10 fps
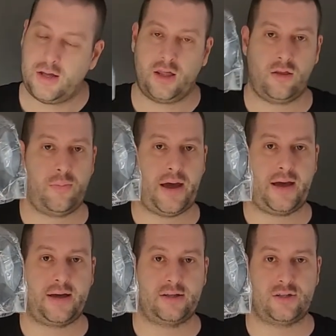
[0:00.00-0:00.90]
in the
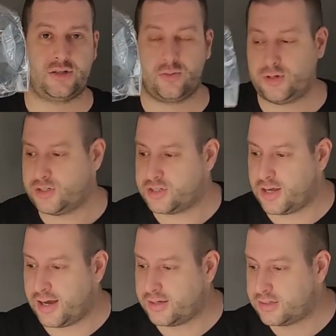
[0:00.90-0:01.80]
package, which is
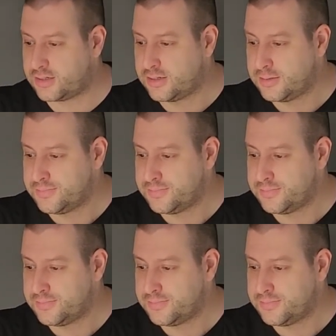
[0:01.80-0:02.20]
nice.